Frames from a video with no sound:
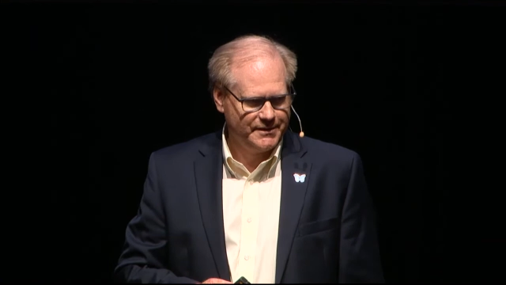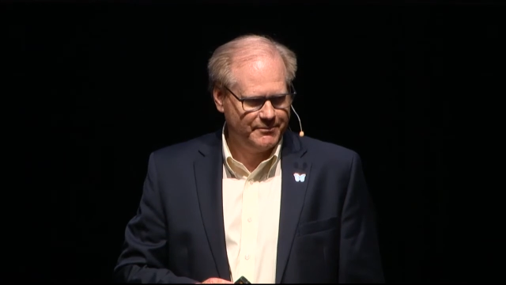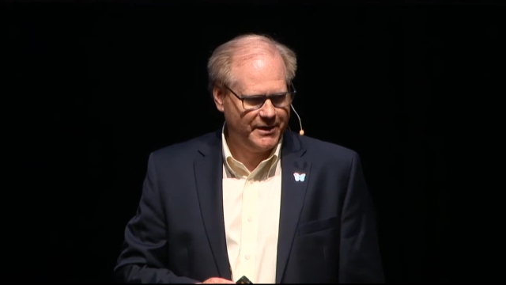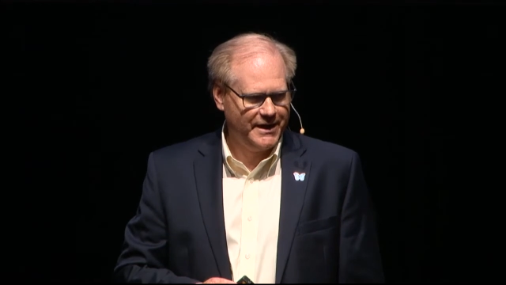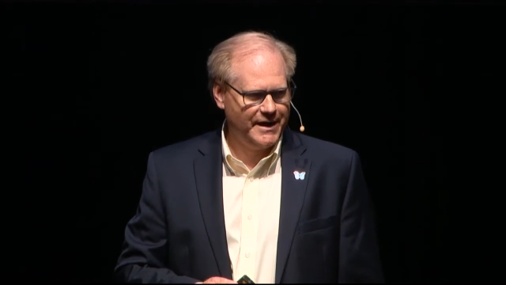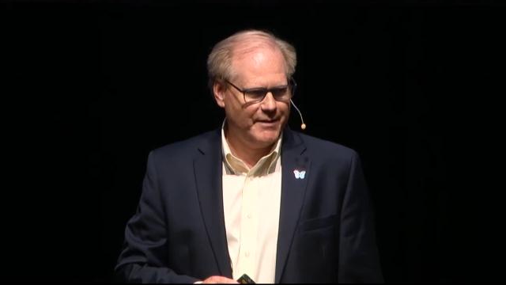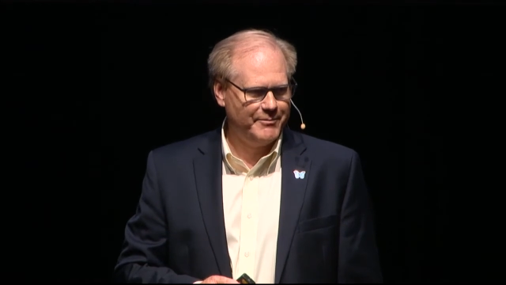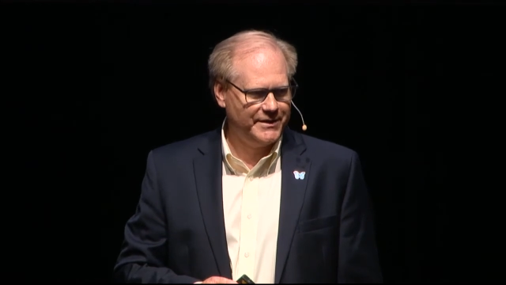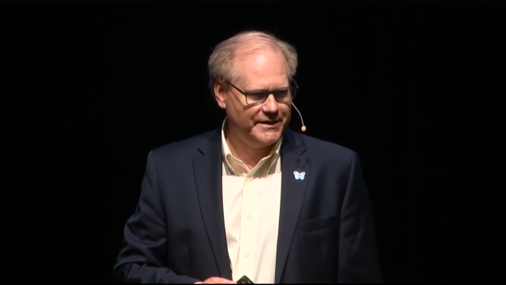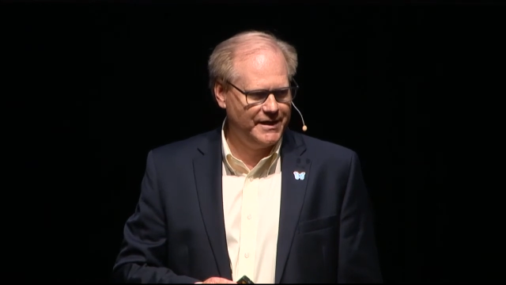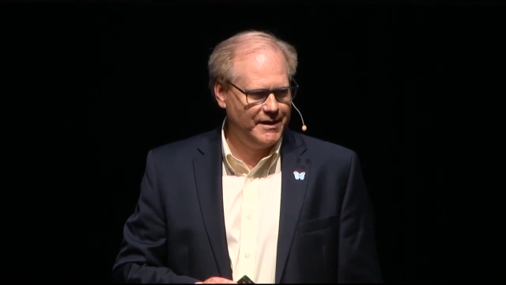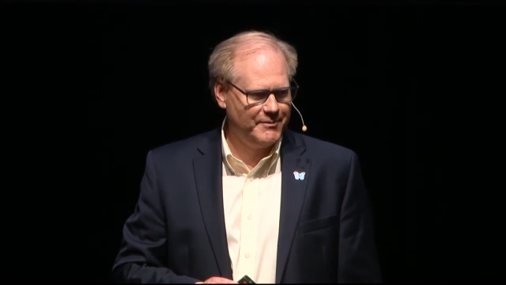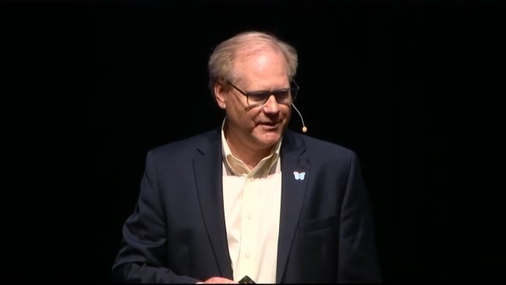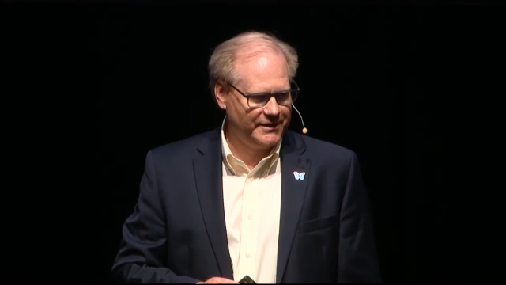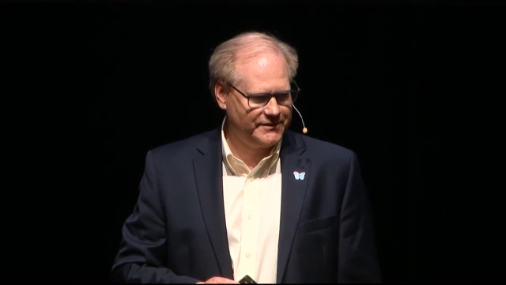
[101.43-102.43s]
by
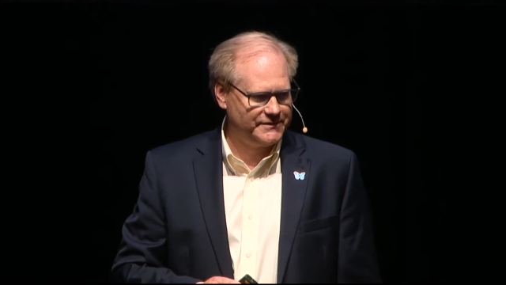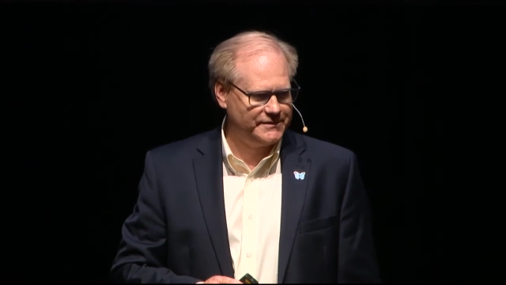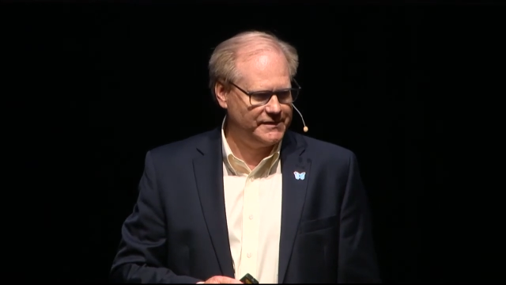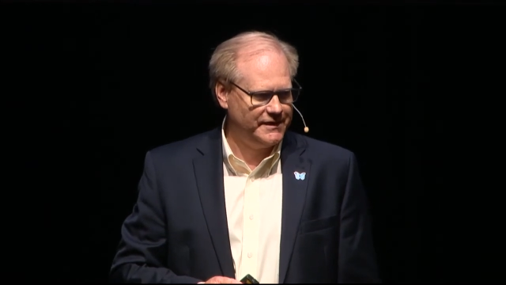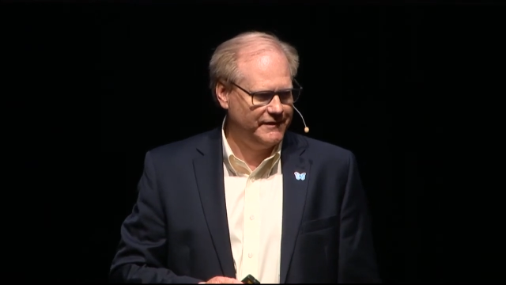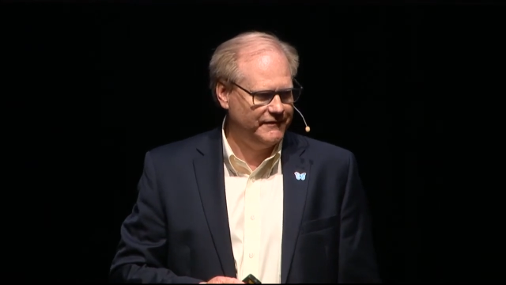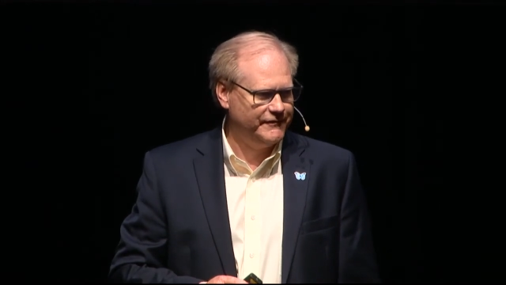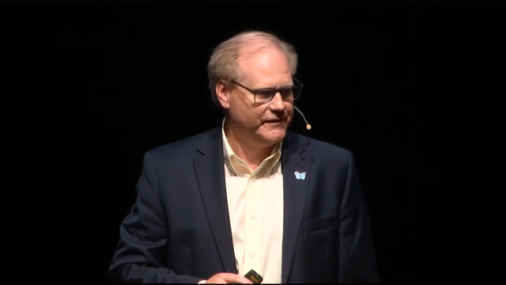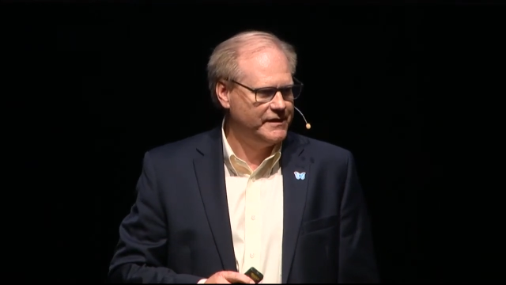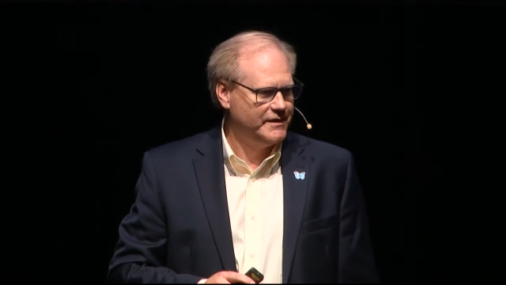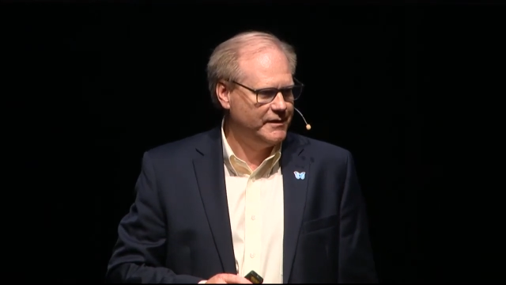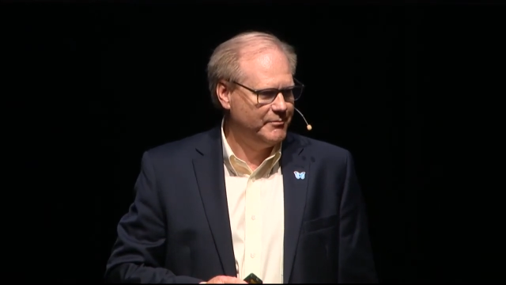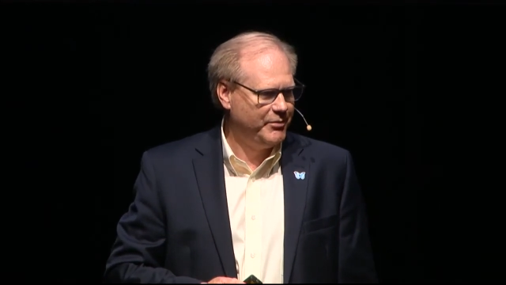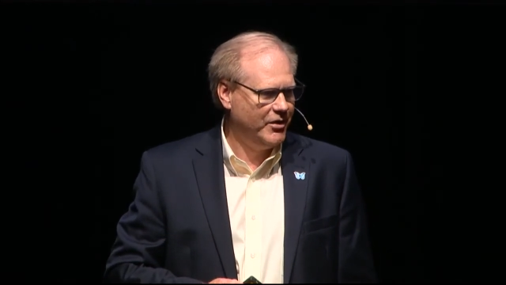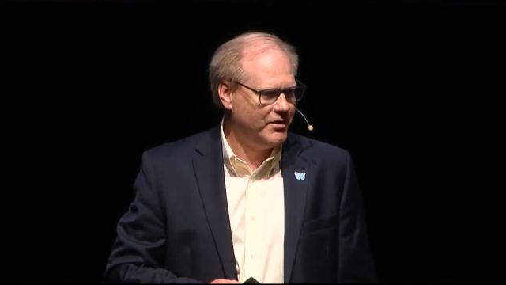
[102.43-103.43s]
epidemics of
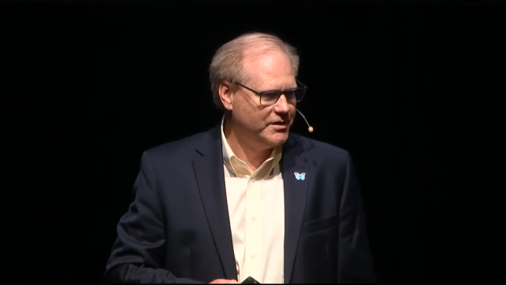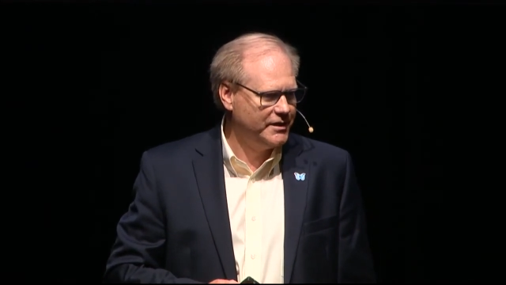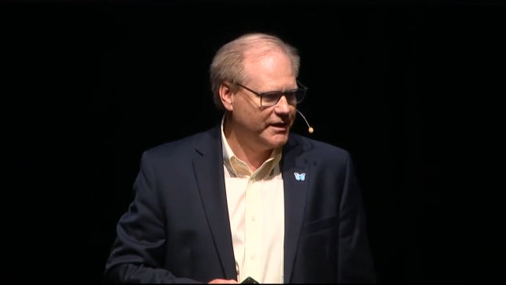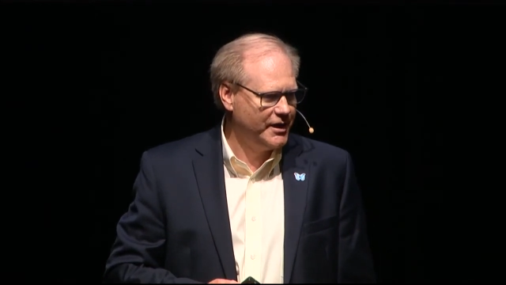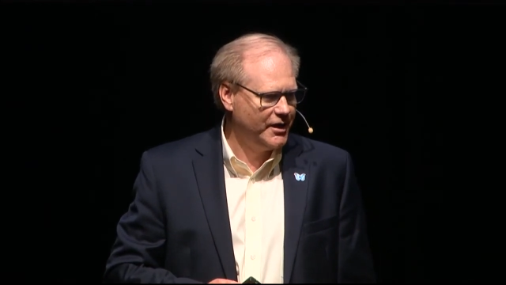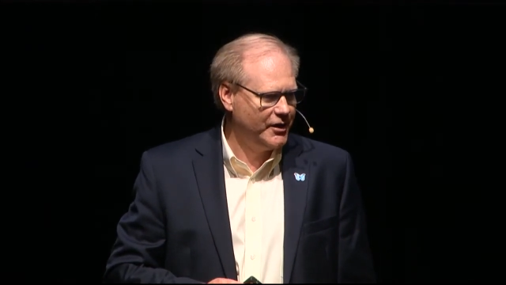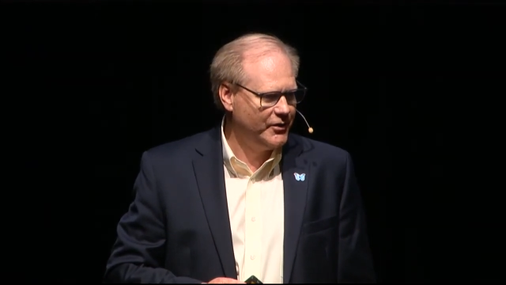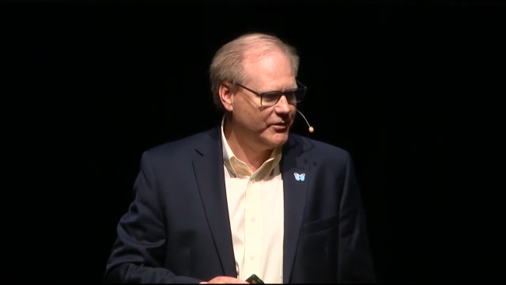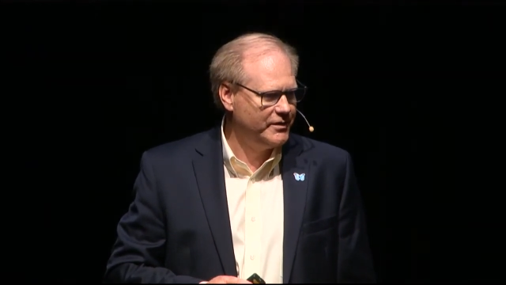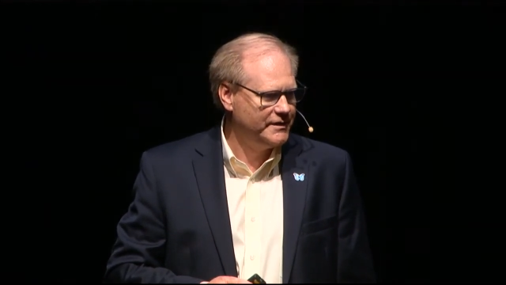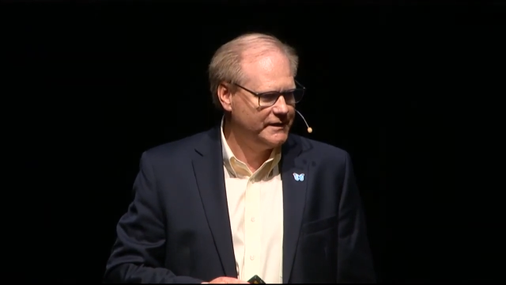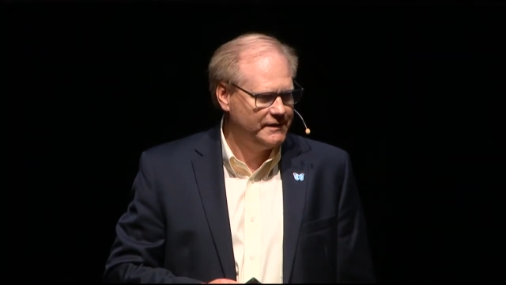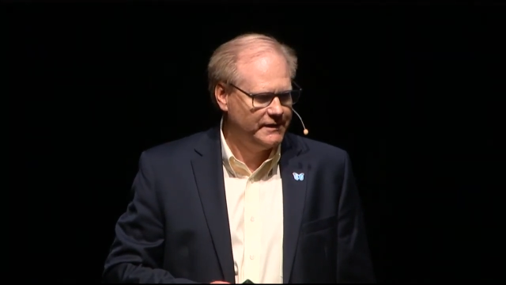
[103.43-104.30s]
polio,